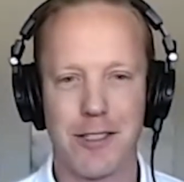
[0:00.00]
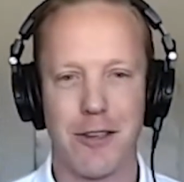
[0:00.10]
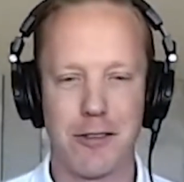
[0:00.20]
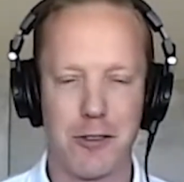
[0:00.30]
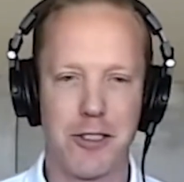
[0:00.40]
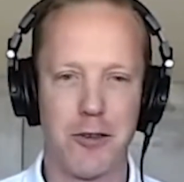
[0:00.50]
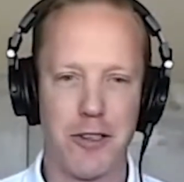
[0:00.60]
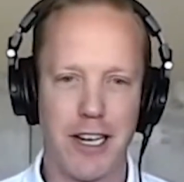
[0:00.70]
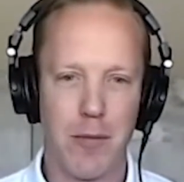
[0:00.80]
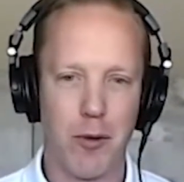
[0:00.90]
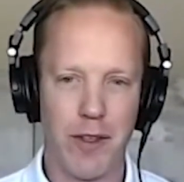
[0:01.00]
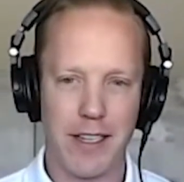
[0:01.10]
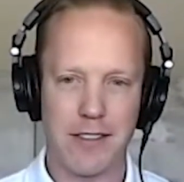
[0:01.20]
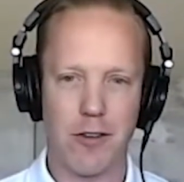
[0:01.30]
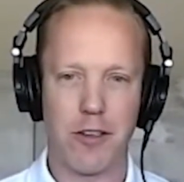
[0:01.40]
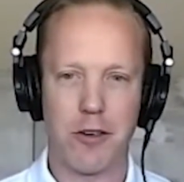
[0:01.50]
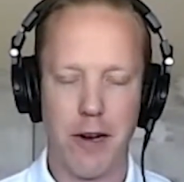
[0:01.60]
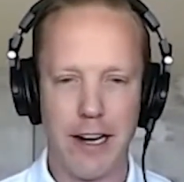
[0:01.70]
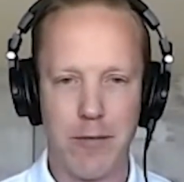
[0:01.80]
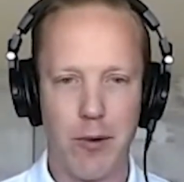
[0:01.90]
So those are two of the couple things. So the
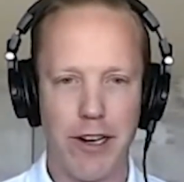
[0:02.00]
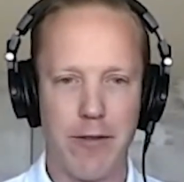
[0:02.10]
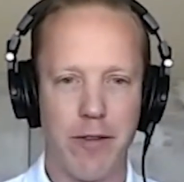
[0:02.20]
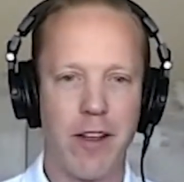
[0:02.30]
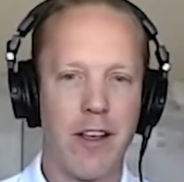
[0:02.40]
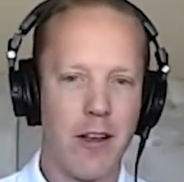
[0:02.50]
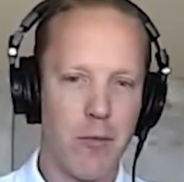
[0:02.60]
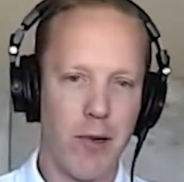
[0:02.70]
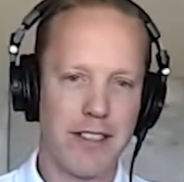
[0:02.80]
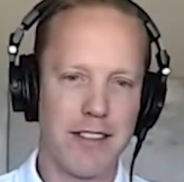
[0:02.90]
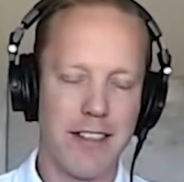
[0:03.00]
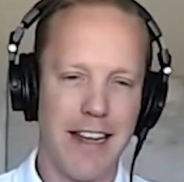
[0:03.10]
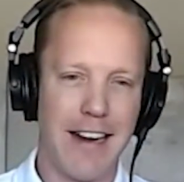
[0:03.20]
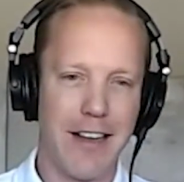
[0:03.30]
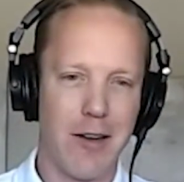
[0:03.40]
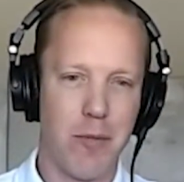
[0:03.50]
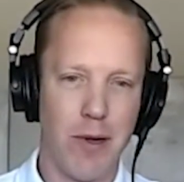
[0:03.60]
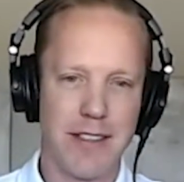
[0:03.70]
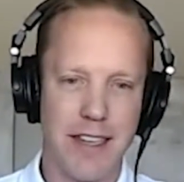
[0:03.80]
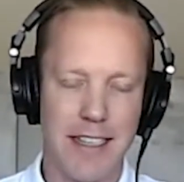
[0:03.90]
creative brief plus the data
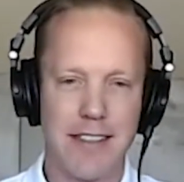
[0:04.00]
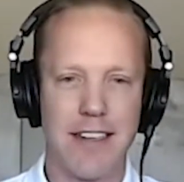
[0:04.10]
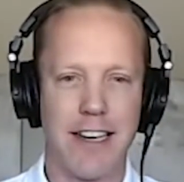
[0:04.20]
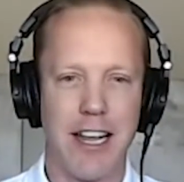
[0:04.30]
plus instant